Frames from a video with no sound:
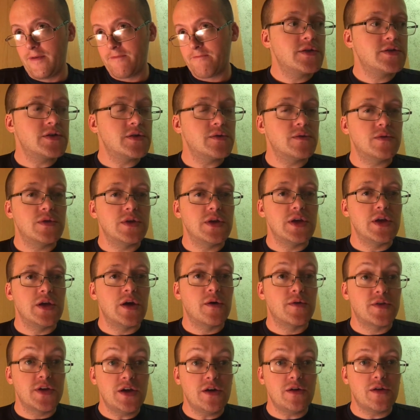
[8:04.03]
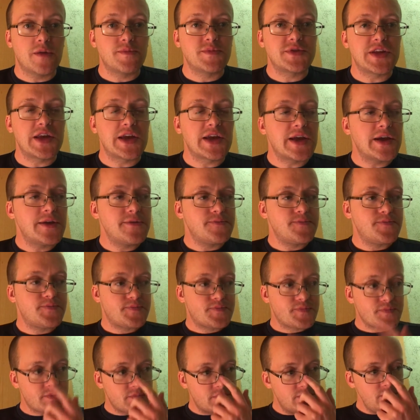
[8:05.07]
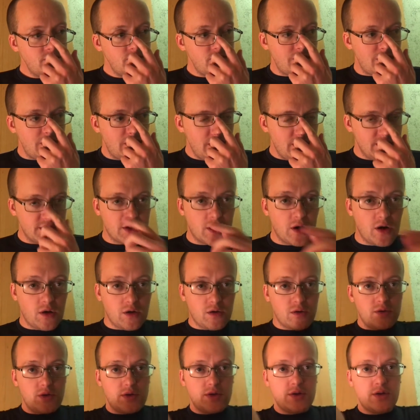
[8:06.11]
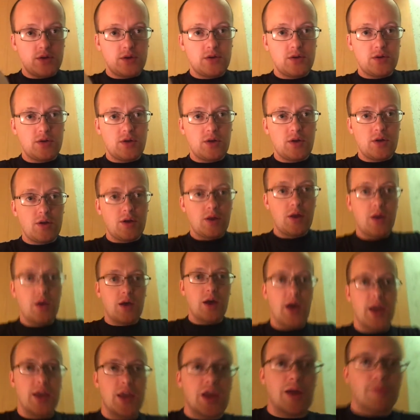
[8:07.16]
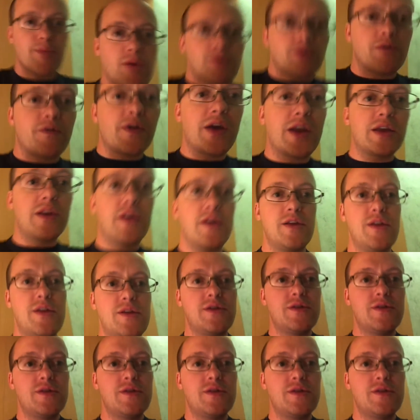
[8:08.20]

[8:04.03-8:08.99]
So the hotel I'm staying at is called, I can't remember if I can